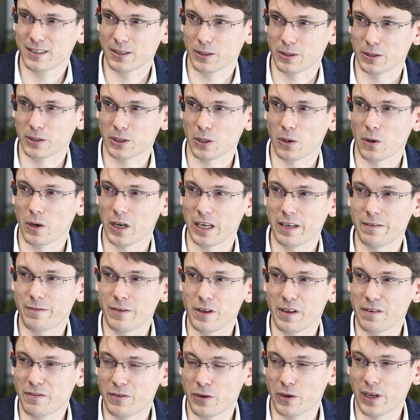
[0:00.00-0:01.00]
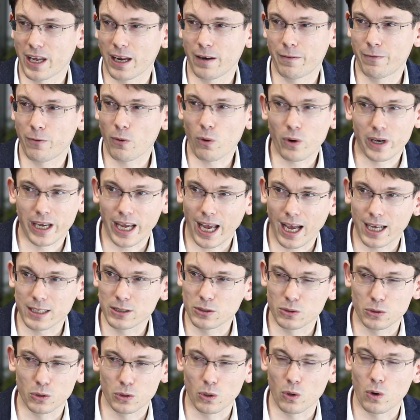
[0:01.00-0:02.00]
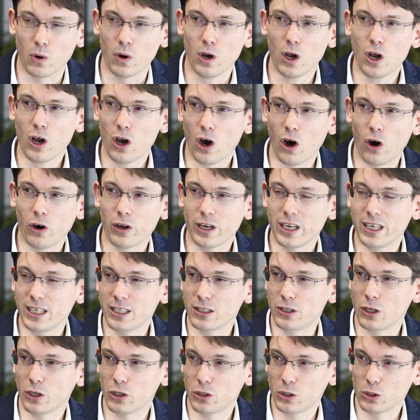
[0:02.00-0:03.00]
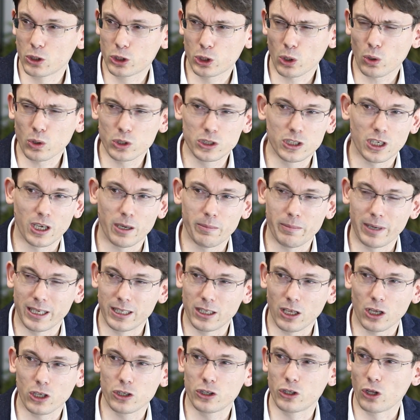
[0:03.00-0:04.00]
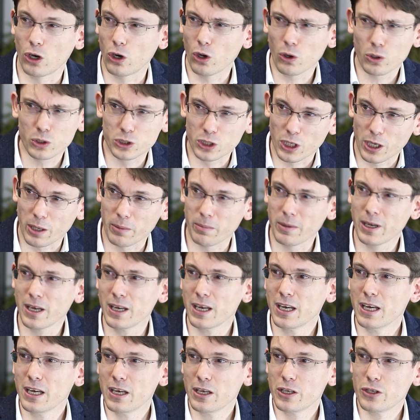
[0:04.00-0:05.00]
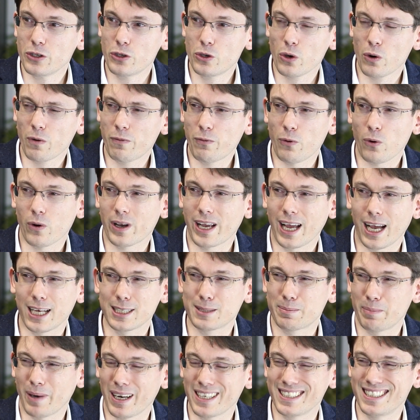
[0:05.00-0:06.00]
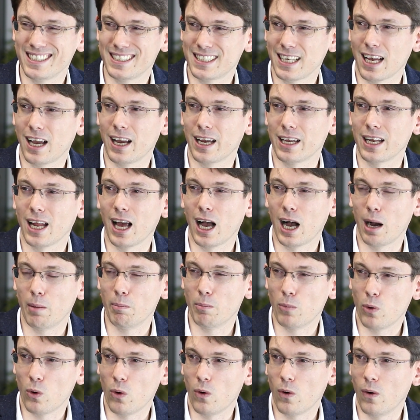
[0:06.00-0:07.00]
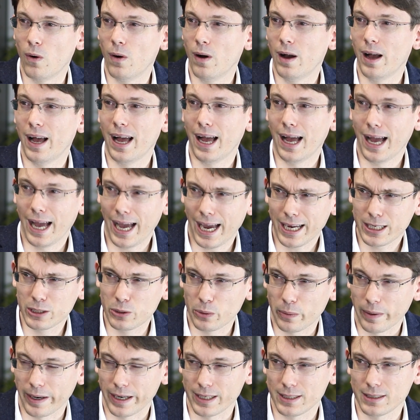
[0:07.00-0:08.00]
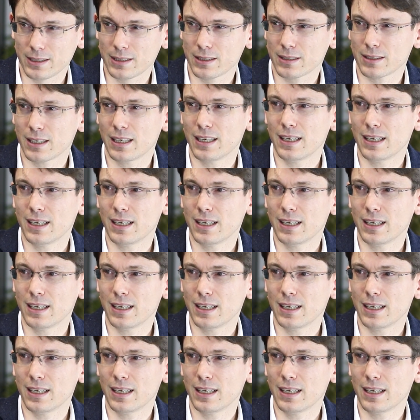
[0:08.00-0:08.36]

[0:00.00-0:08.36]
So if you can forecast, you know, only the short term and not the long term, your forecasts by design are more accurate,